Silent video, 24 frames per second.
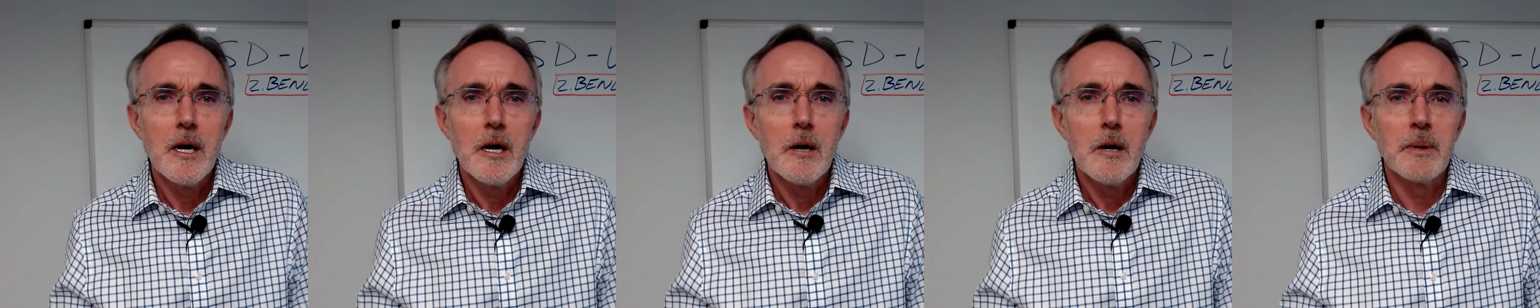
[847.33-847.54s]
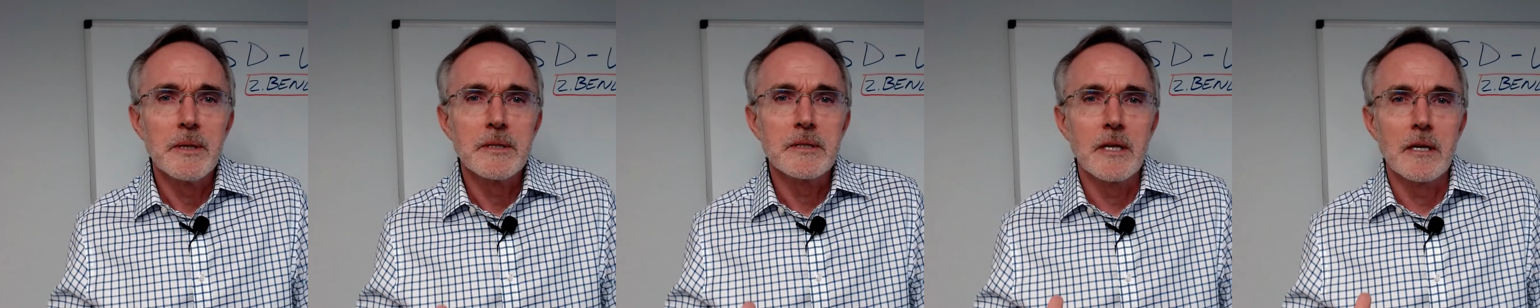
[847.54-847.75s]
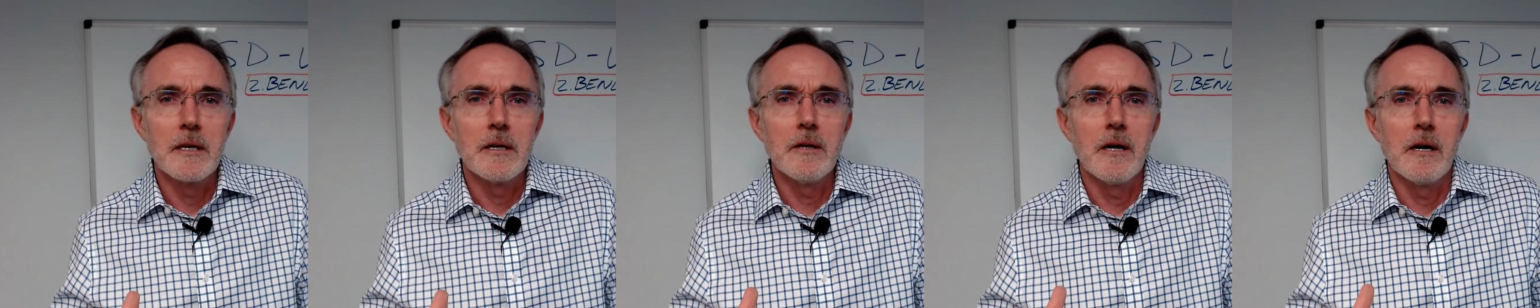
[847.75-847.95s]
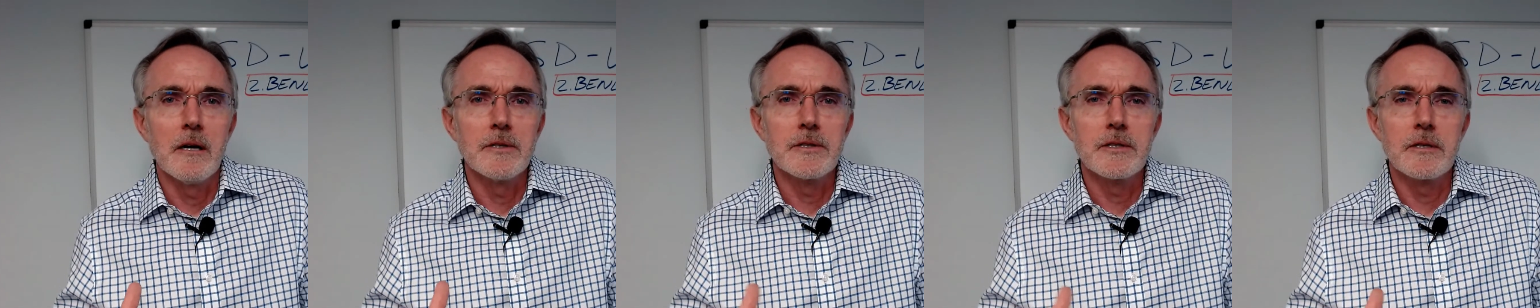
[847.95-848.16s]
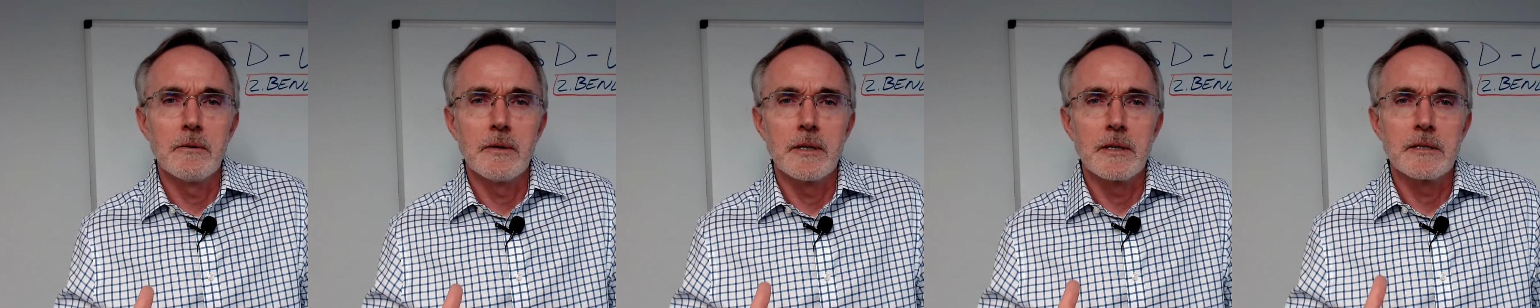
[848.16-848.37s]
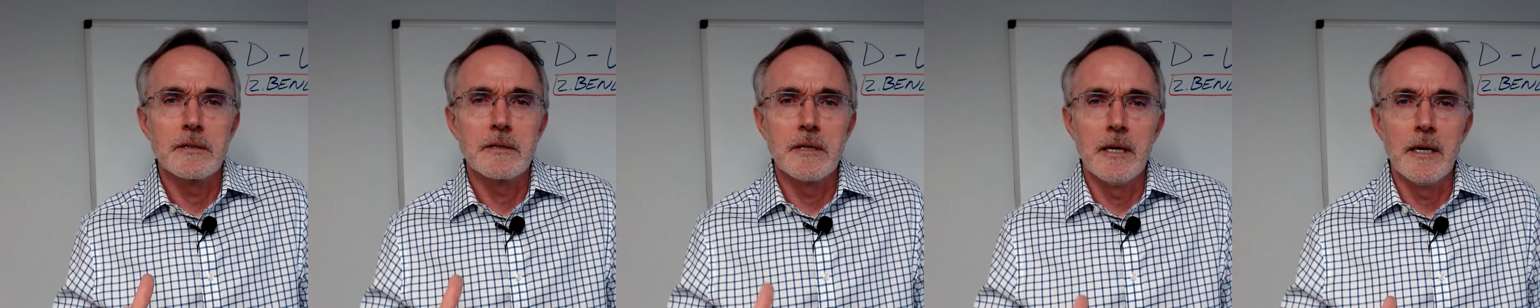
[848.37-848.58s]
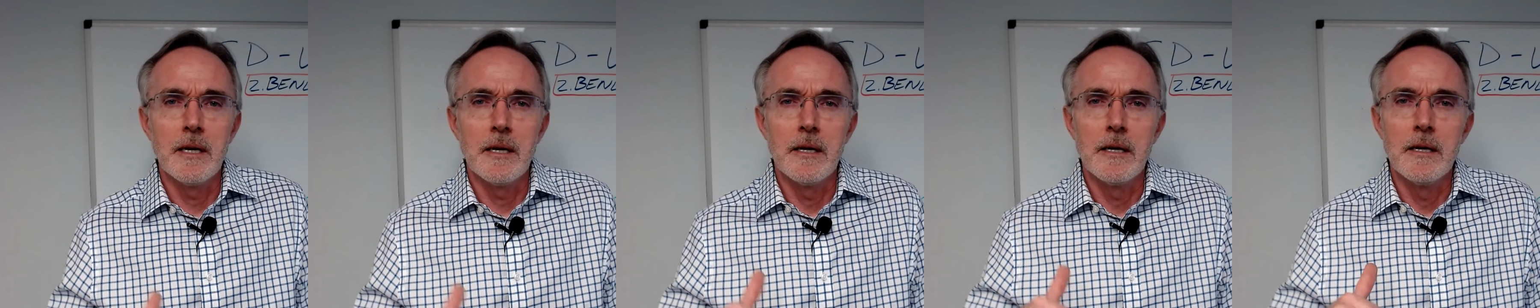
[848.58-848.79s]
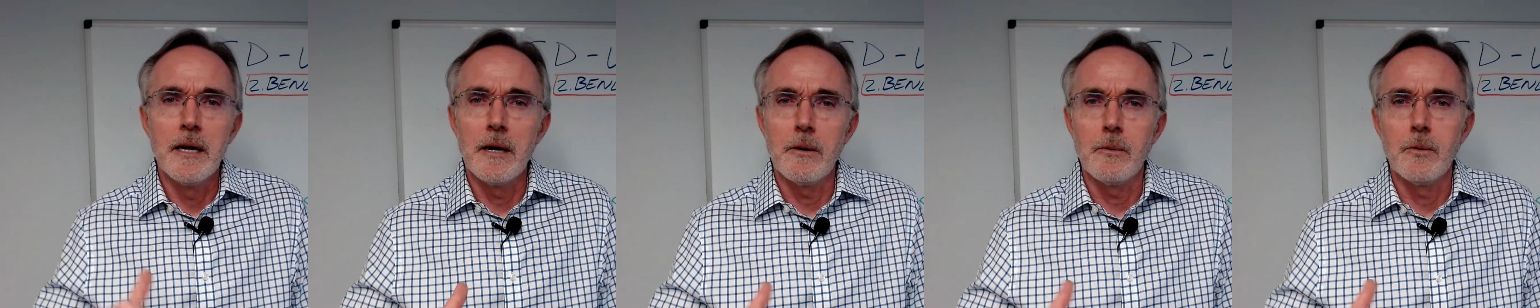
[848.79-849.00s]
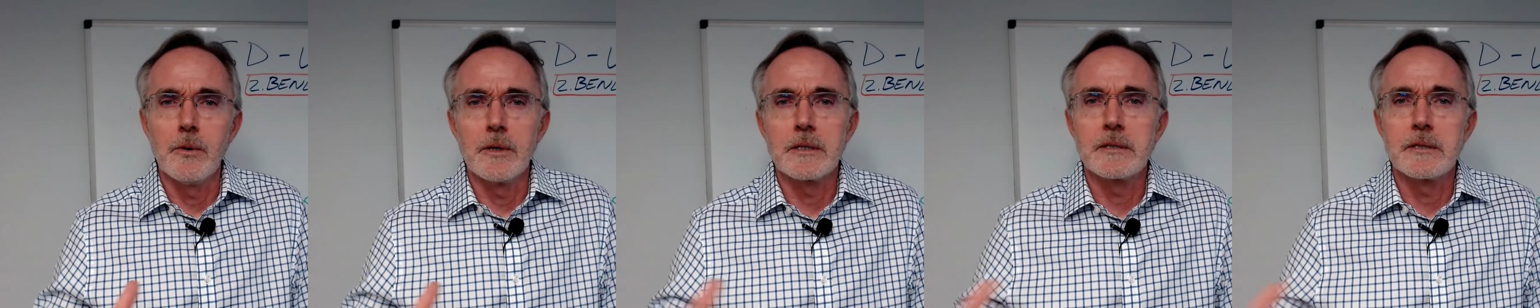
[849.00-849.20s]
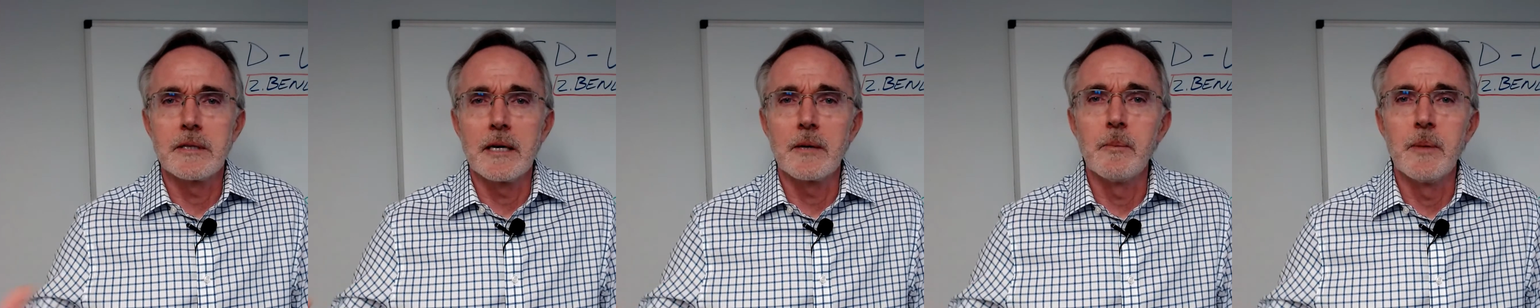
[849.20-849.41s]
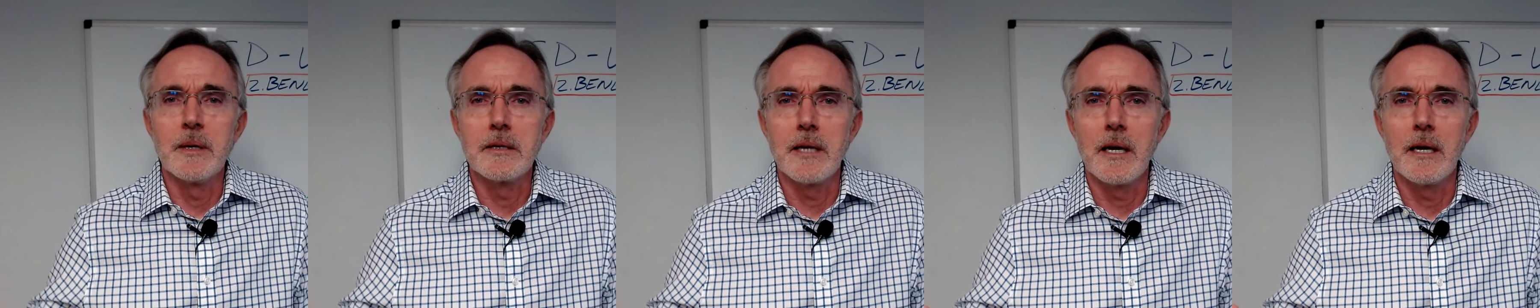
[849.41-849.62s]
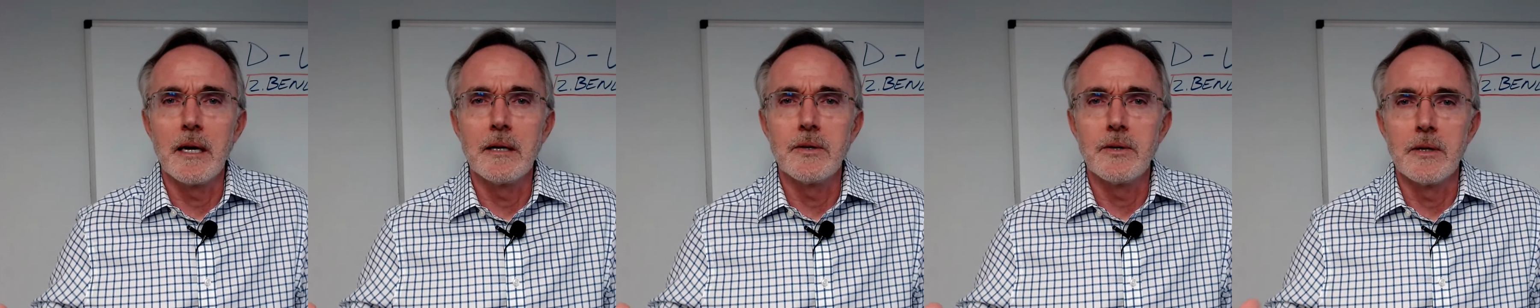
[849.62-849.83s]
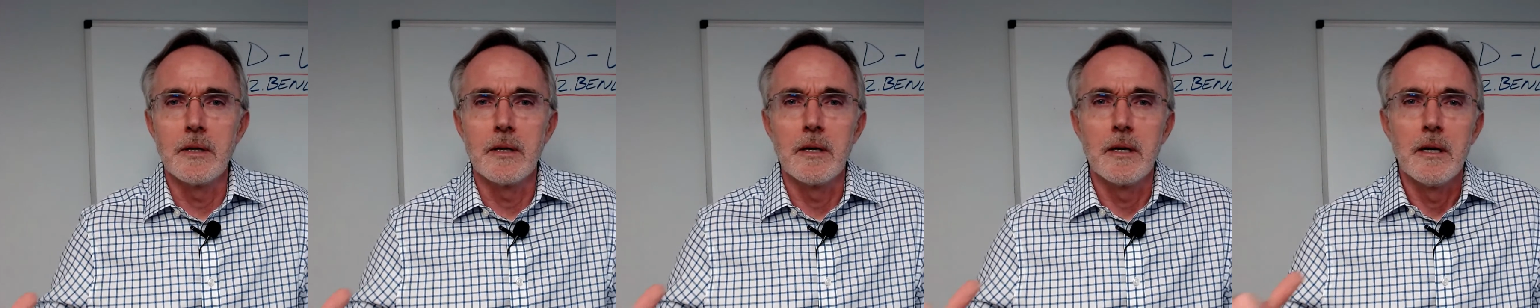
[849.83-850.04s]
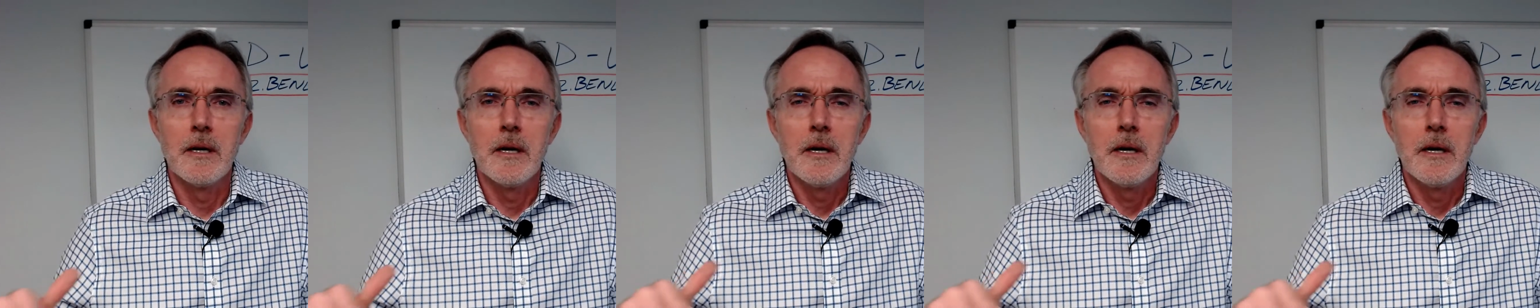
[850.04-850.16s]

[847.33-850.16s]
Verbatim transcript: but they'll also extend network segmentation